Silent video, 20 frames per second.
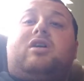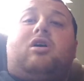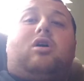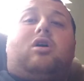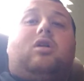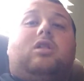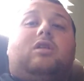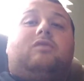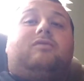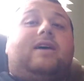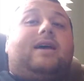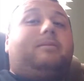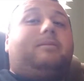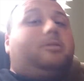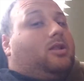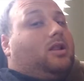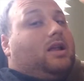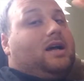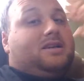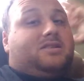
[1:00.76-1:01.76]
Hall of Fame
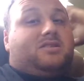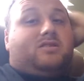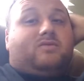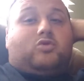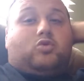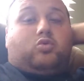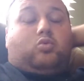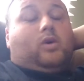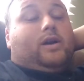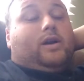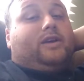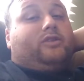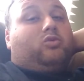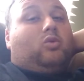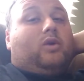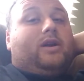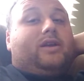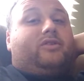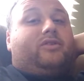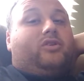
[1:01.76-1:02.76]
Class of
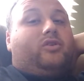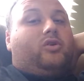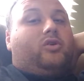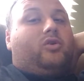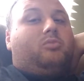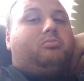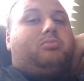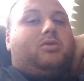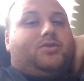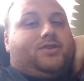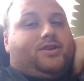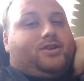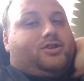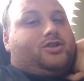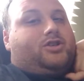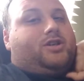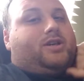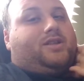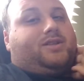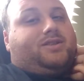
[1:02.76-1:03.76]
2022
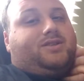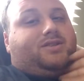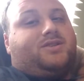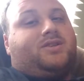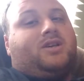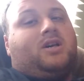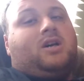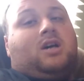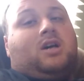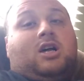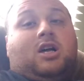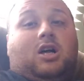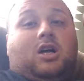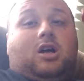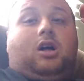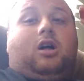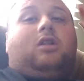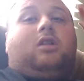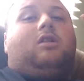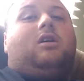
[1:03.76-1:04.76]
predictions
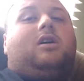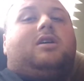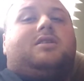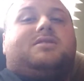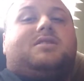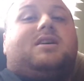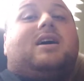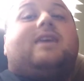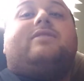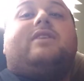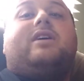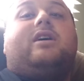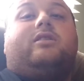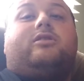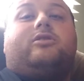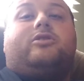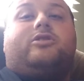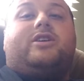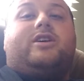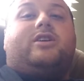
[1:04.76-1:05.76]
alongside The
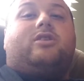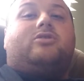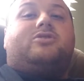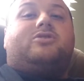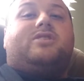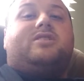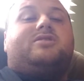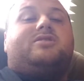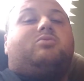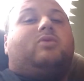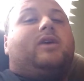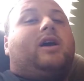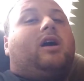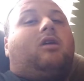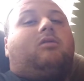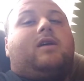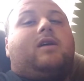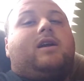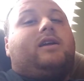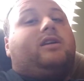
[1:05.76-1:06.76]
Undertaker, since we
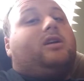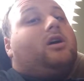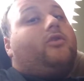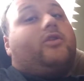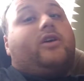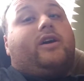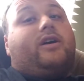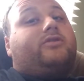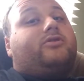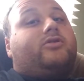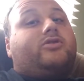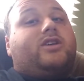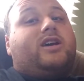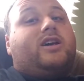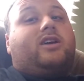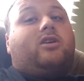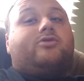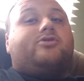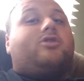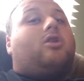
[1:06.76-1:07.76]
already know The
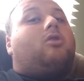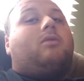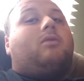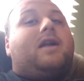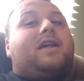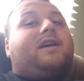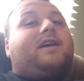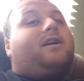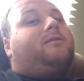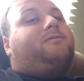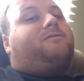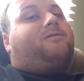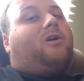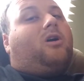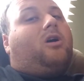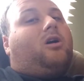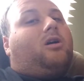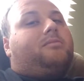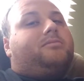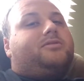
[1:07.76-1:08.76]
Undertaker's already
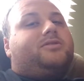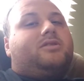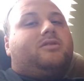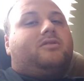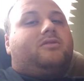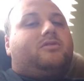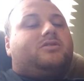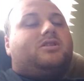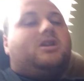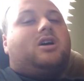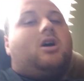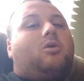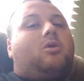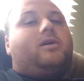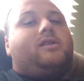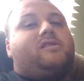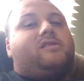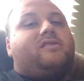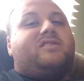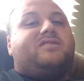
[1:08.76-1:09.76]
confirmed to go
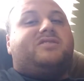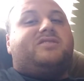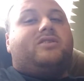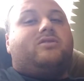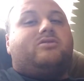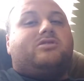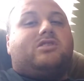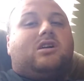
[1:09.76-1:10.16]
into this year's